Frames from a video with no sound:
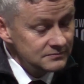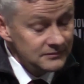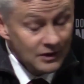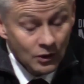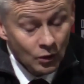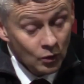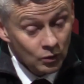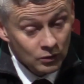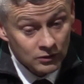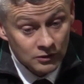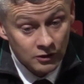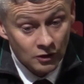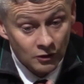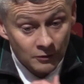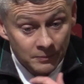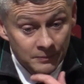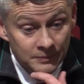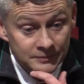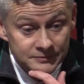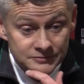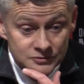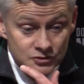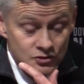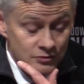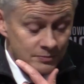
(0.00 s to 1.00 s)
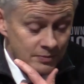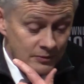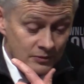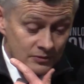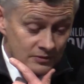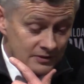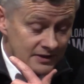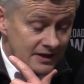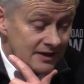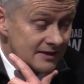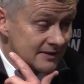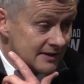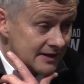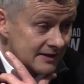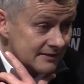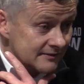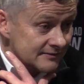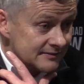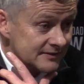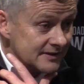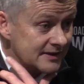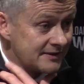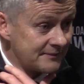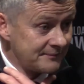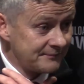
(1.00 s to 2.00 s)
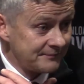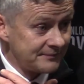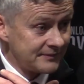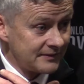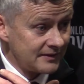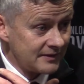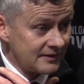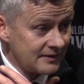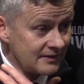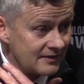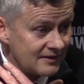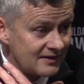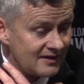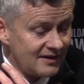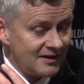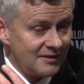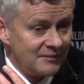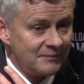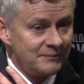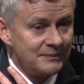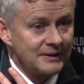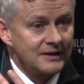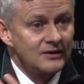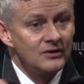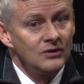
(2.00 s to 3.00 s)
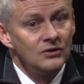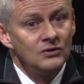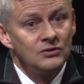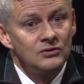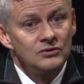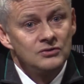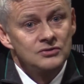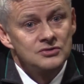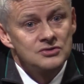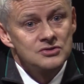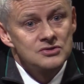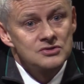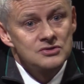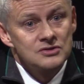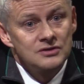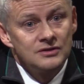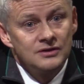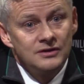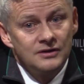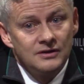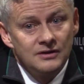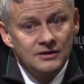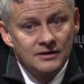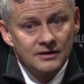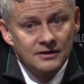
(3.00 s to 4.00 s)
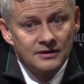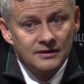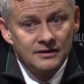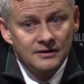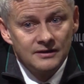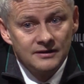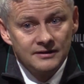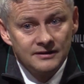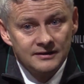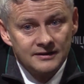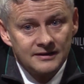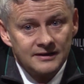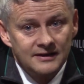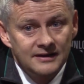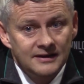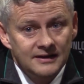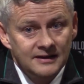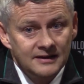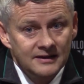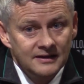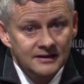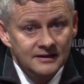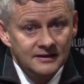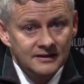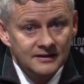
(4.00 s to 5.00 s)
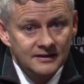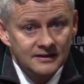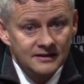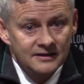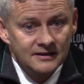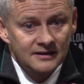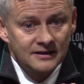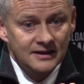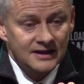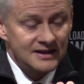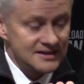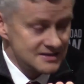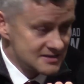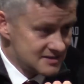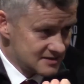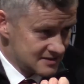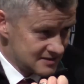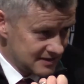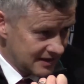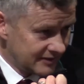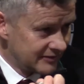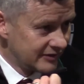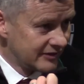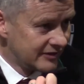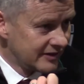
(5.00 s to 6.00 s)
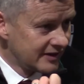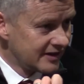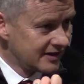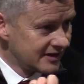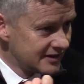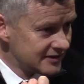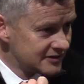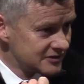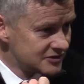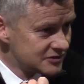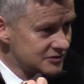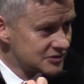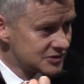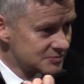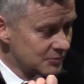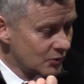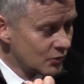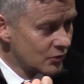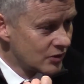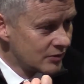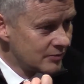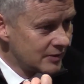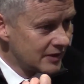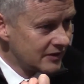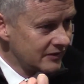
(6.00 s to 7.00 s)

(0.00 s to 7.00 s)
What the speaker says: The whole club, support, yeah. Because he has everything I spoke